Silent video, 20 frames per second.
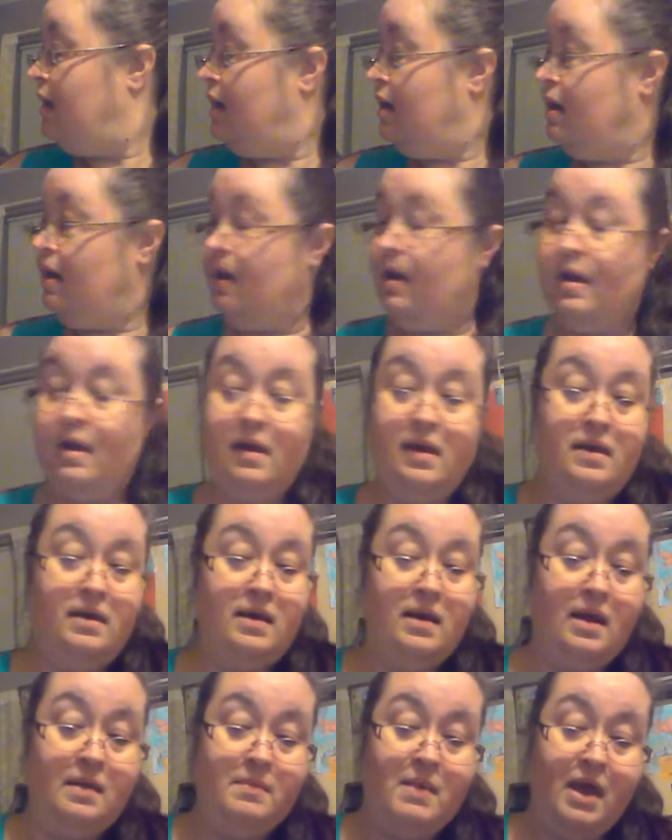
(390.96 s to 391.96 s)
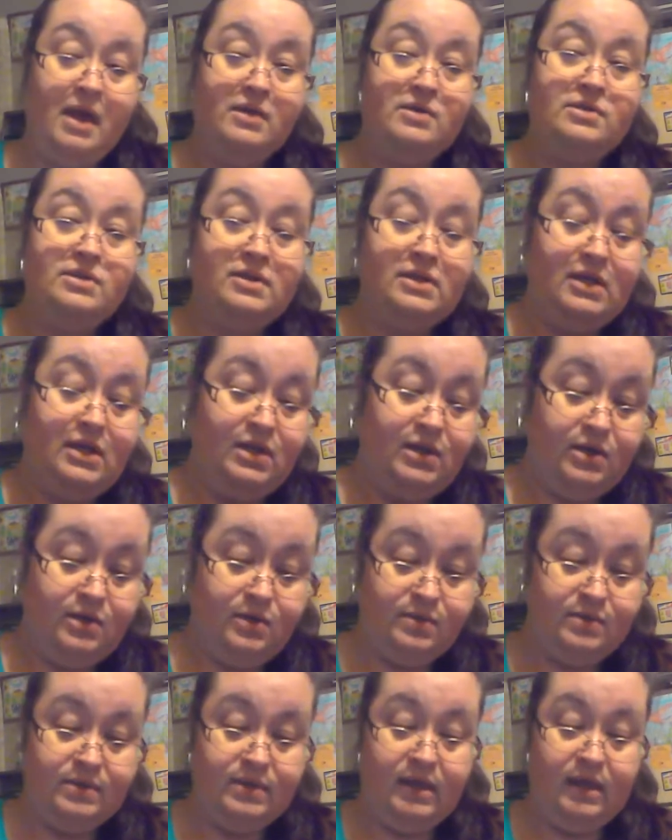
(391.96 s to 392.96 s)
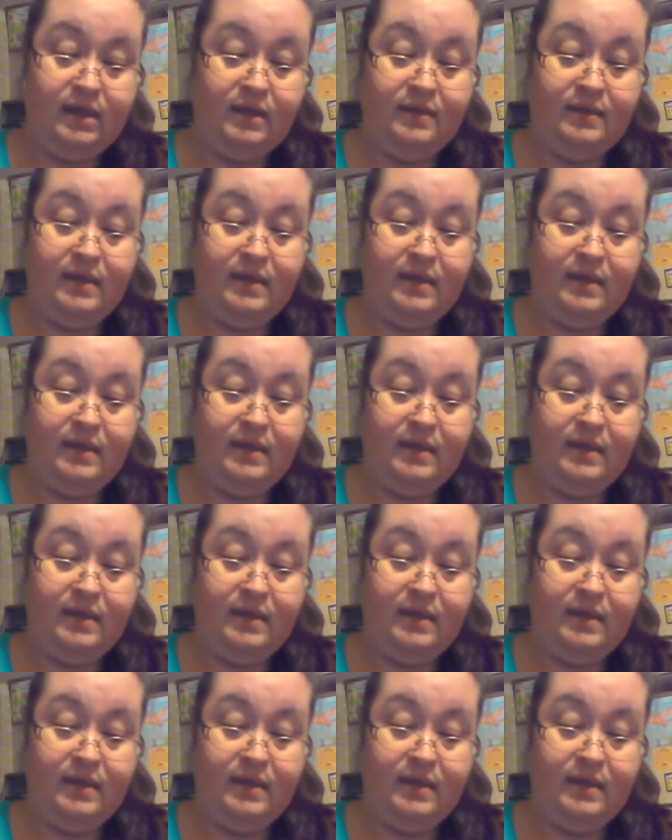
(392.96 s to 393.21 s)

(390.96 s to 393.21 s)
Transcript: And I'm actually using